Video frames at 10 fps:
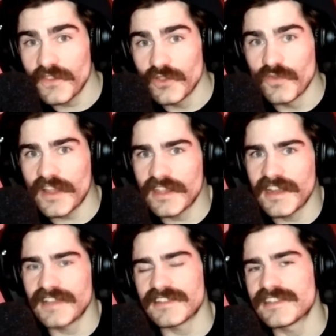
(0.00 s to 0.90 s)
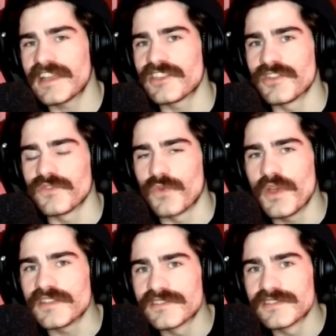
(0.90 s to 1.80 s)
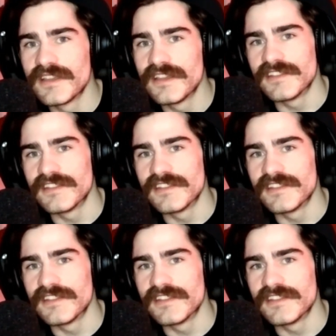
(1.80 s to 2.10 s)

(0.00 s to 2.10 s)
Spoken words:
you'll recognize it's not your voice.